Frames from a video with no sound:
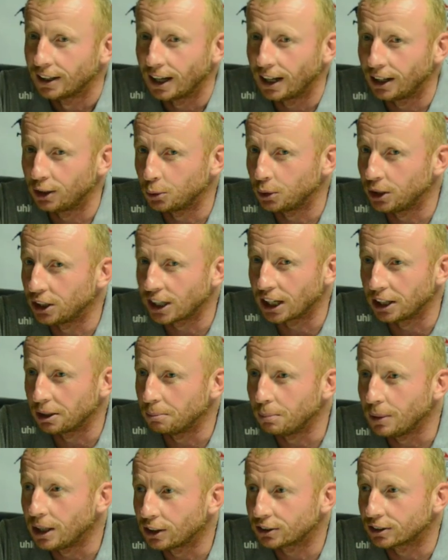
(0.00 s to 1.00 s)
and we
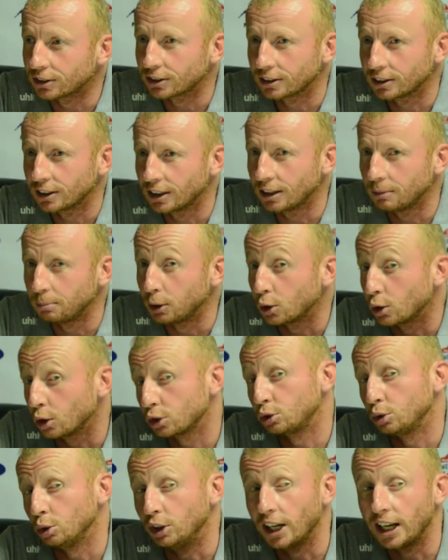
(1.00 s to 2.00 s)
can mix,
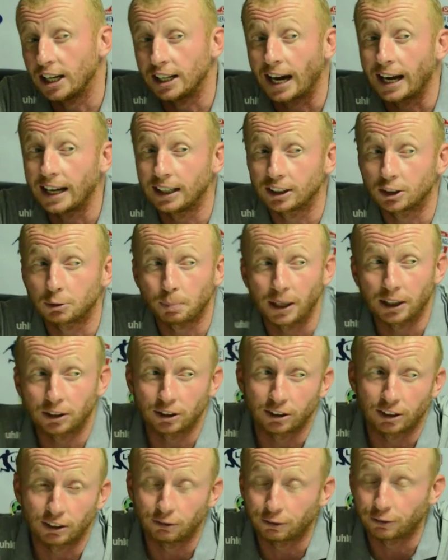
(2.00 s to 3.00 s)
because today I
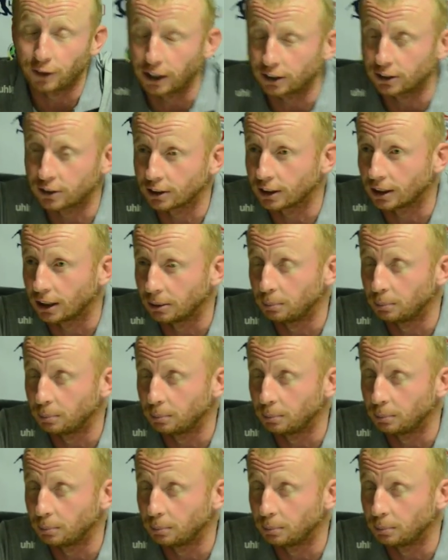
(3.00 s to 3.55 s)
expected, in fact,